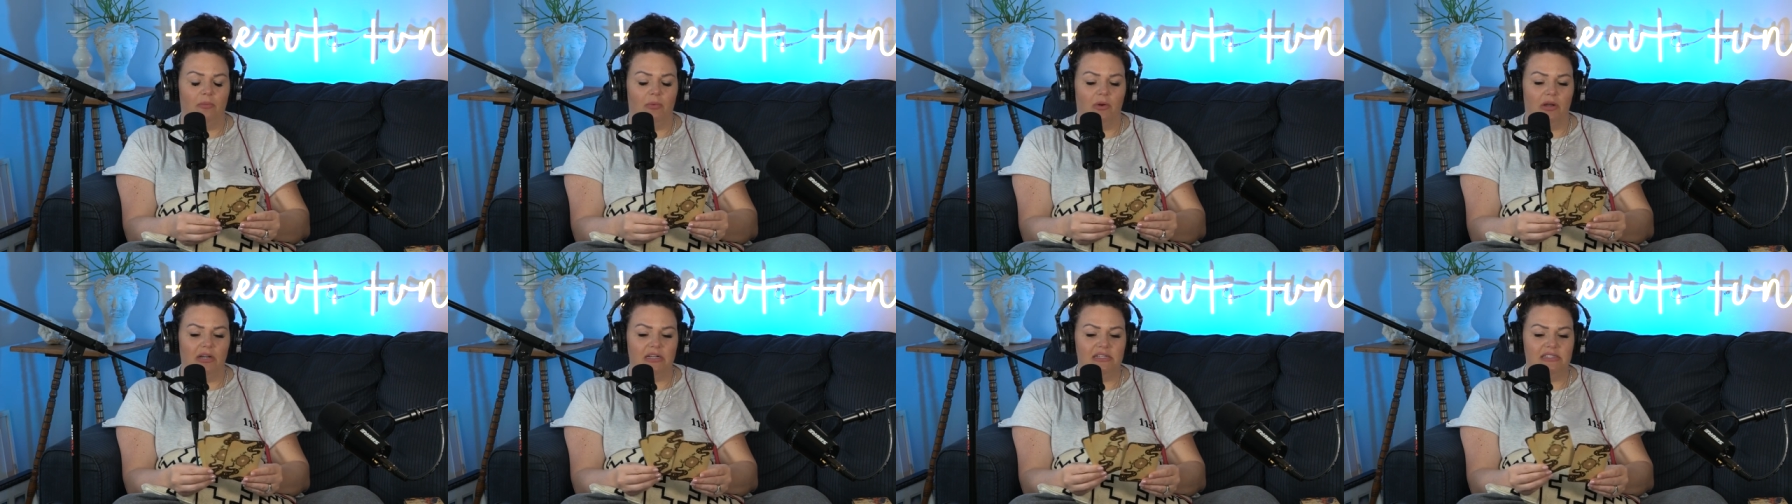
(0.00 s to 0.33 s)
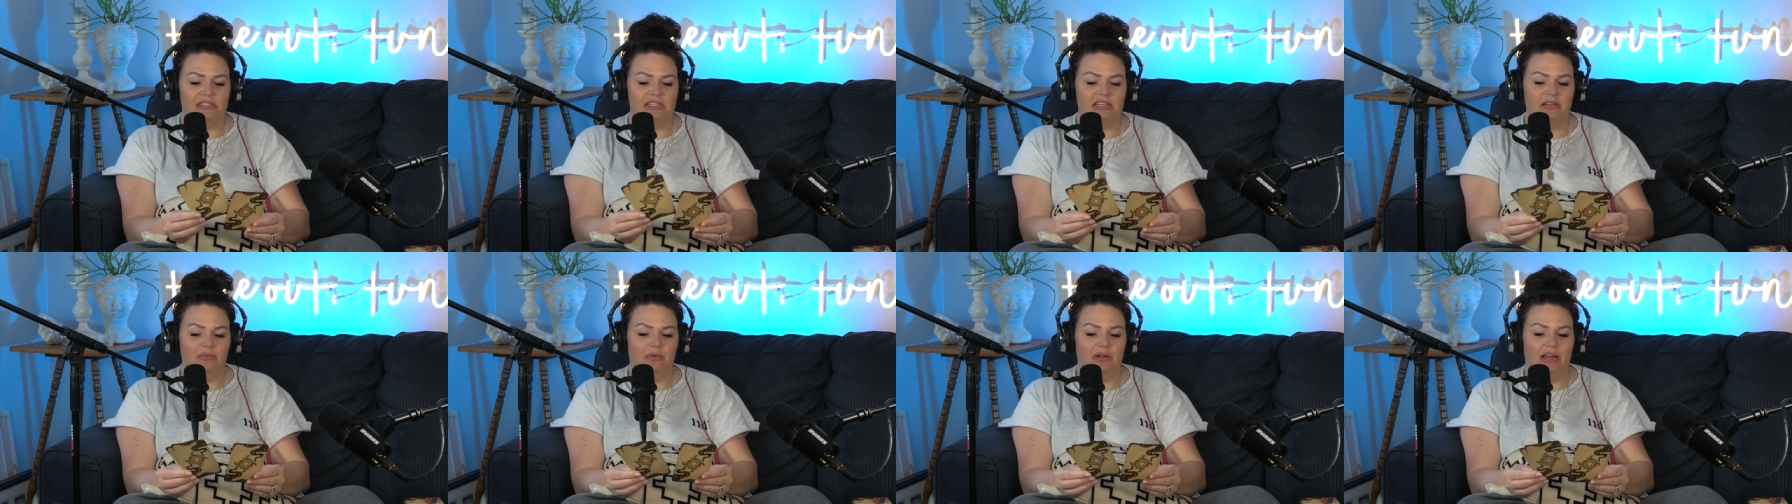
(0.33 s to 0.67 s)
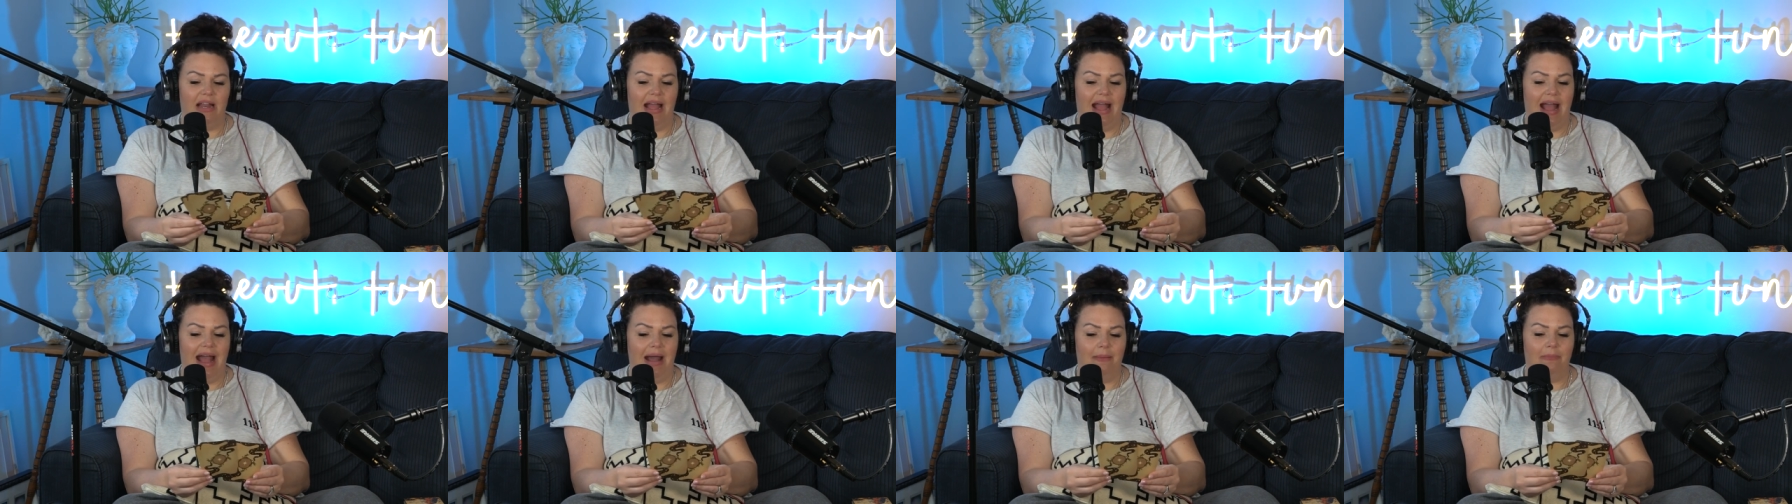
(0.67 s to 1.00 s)
we're going to see what
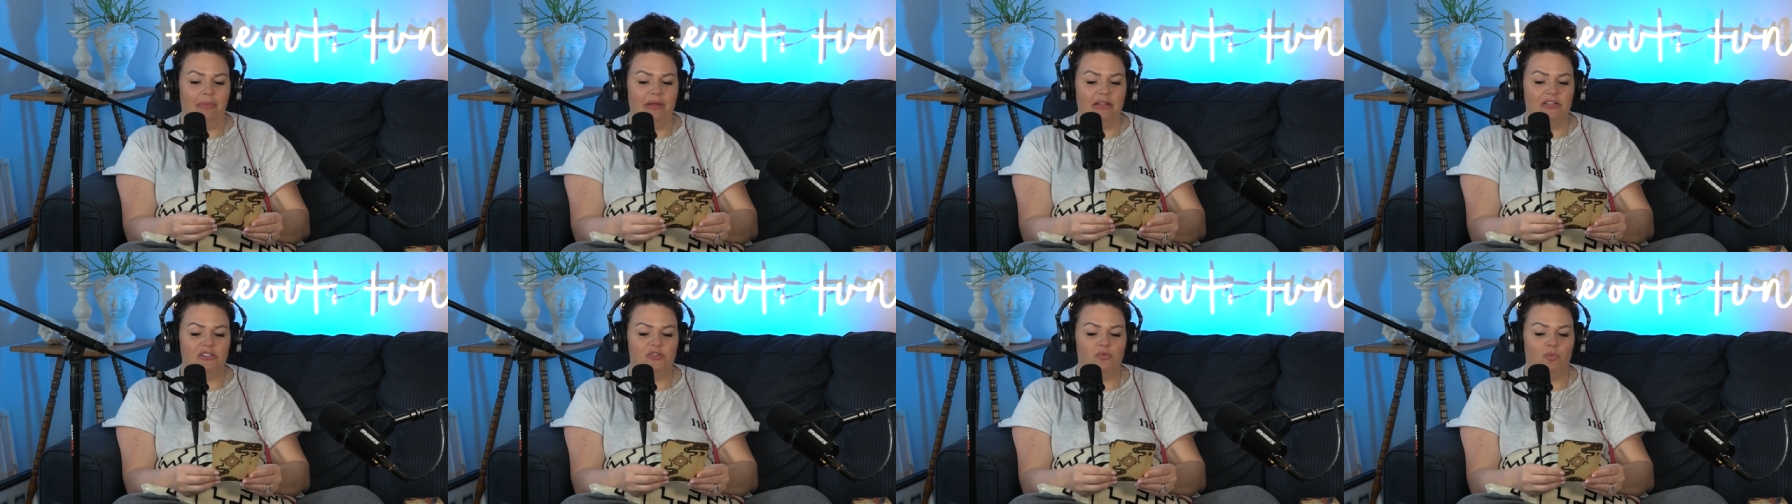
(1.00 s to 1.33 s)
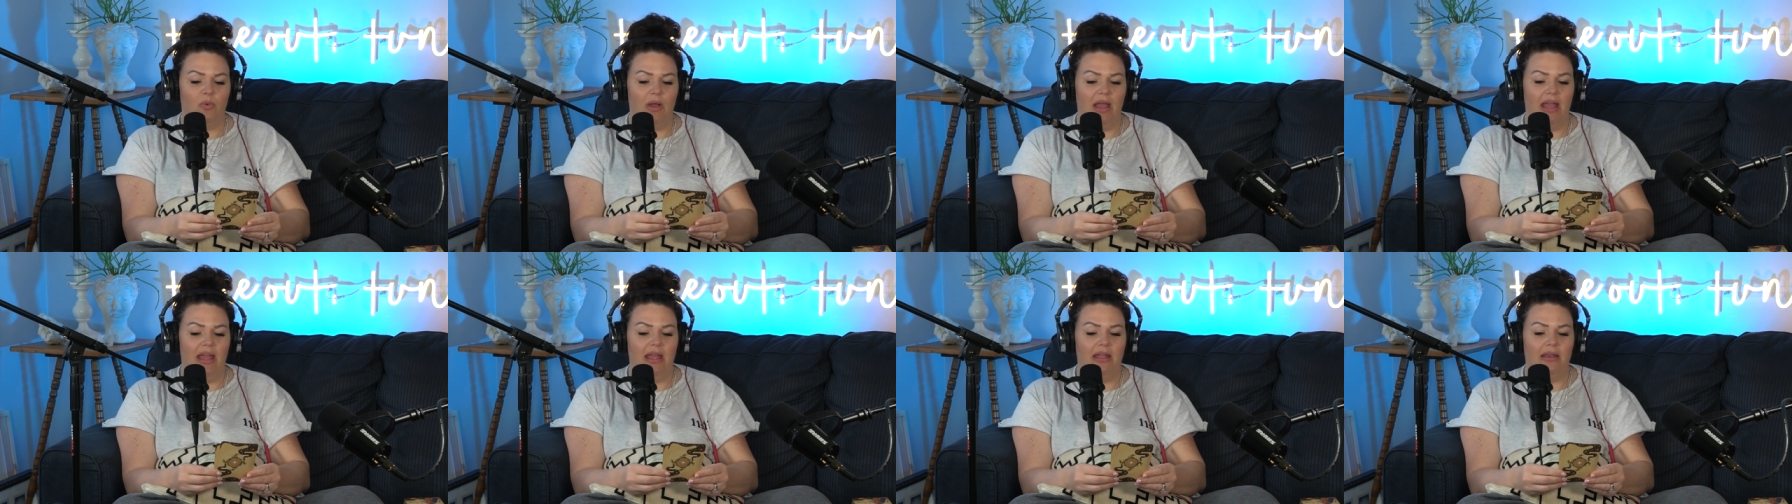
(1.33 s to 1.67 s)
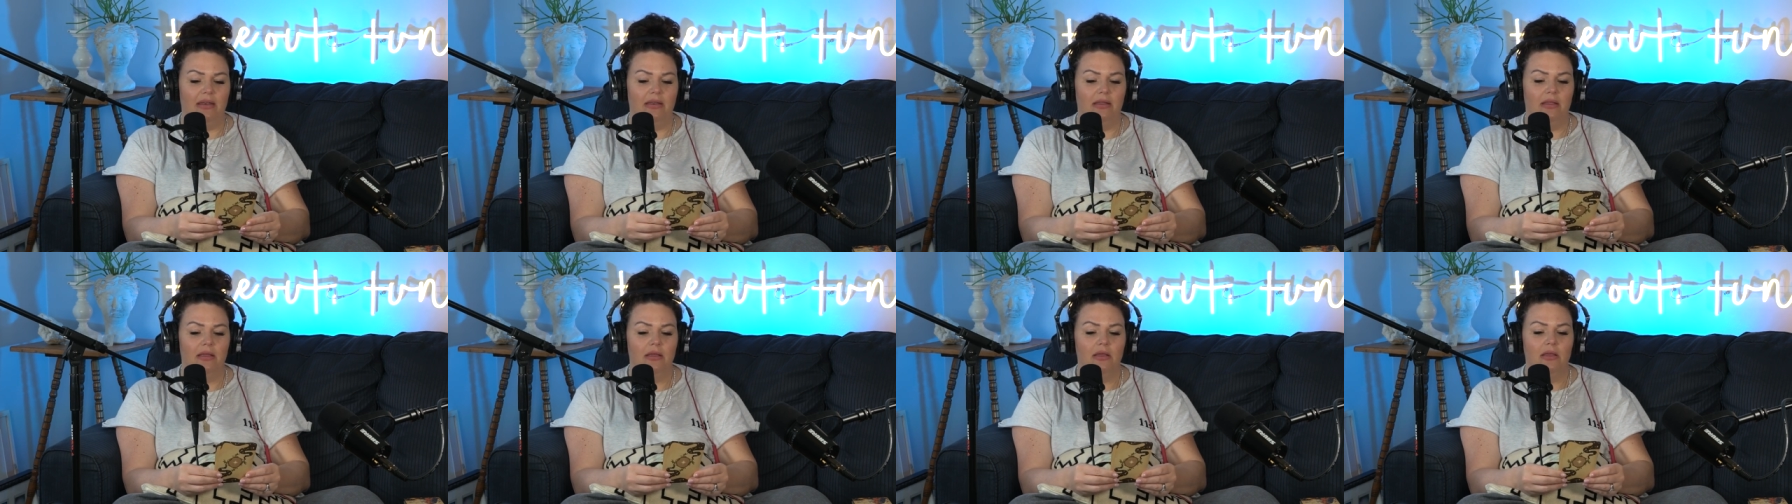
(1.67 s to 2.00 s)
happens
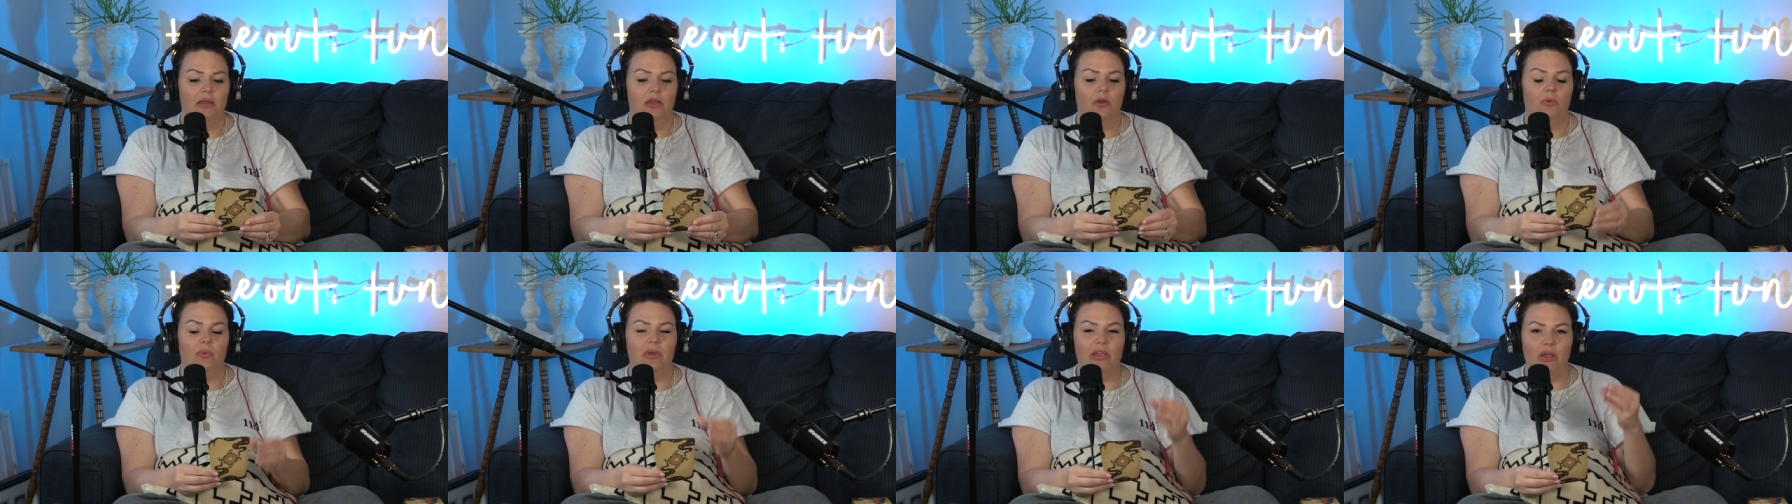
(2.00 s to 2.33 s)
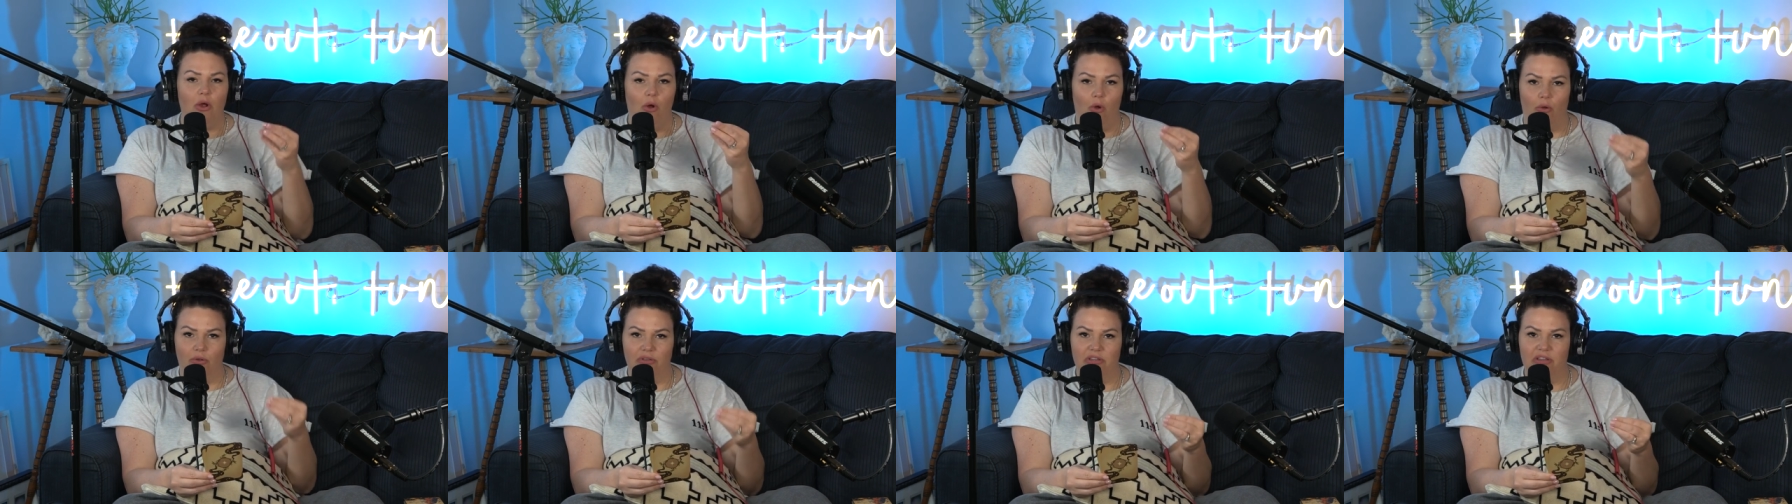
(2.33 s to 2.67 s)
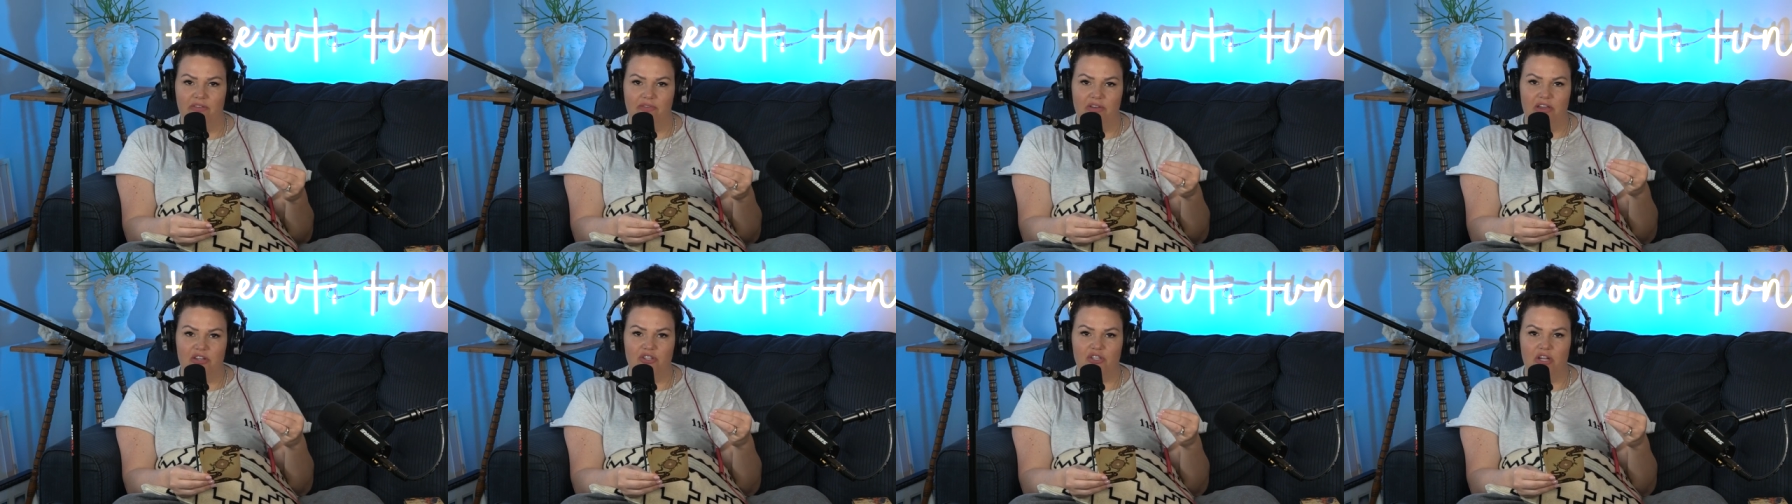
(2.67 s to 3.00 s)
when we hold the
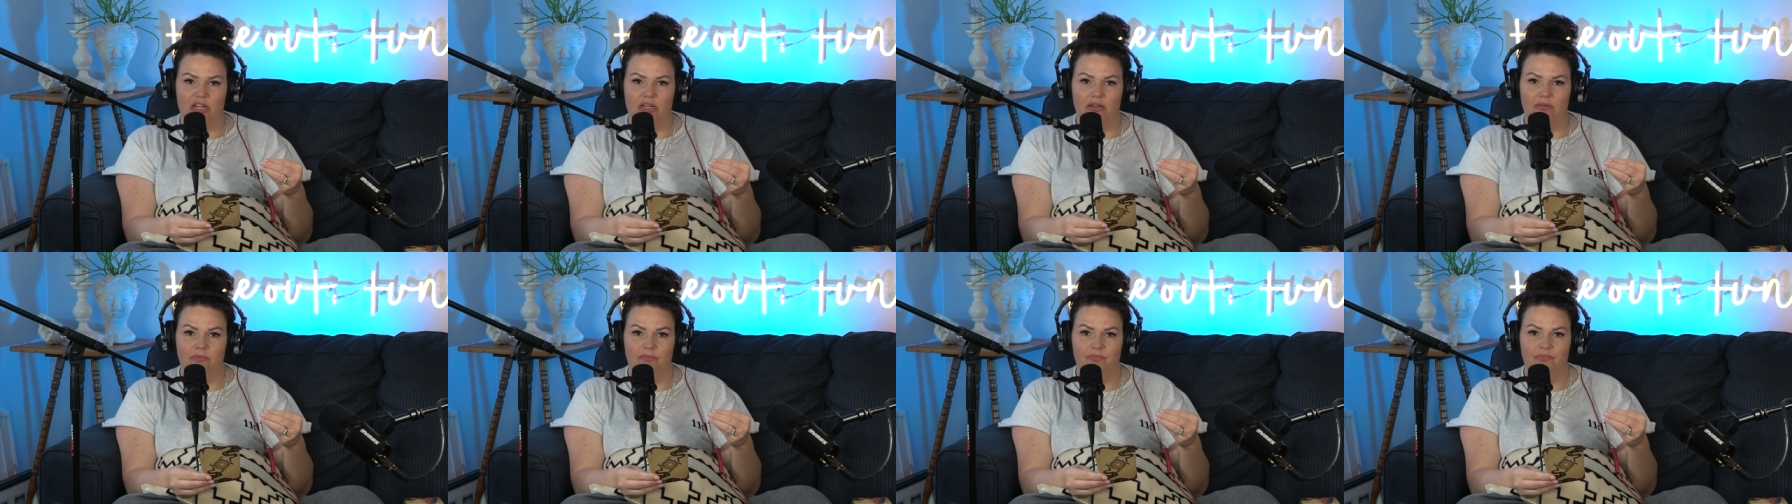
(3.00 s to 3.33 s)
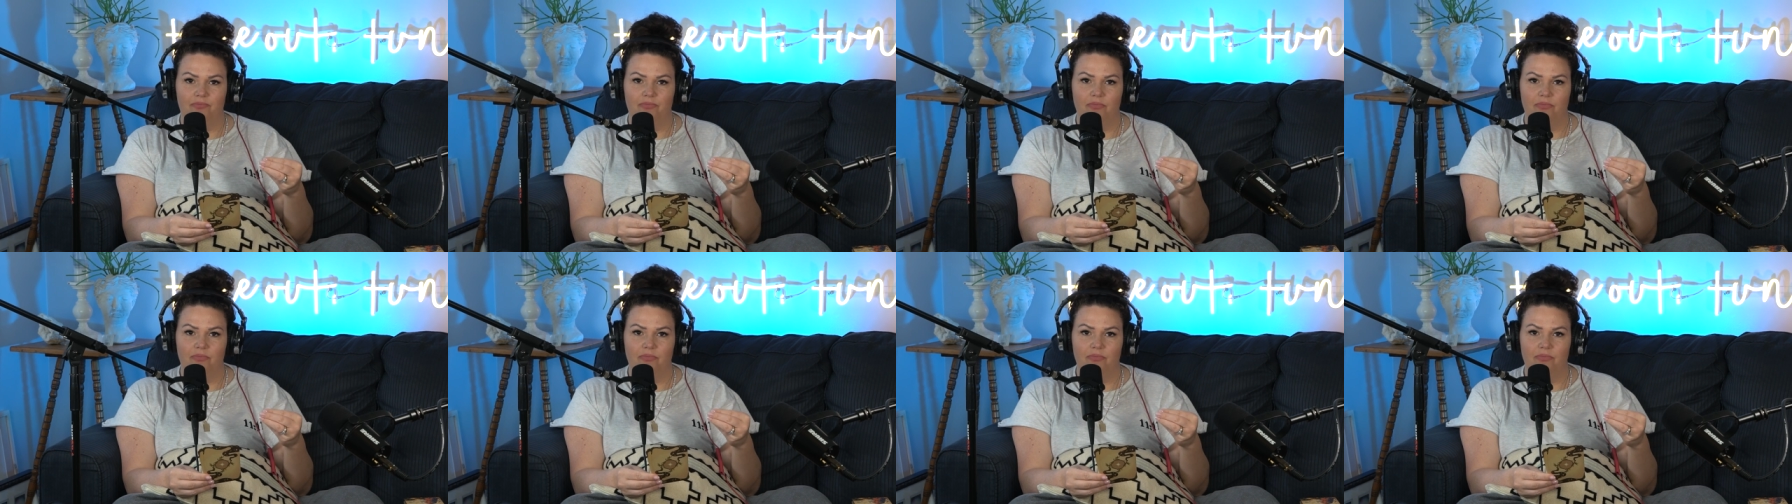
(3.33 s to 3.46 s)
vision,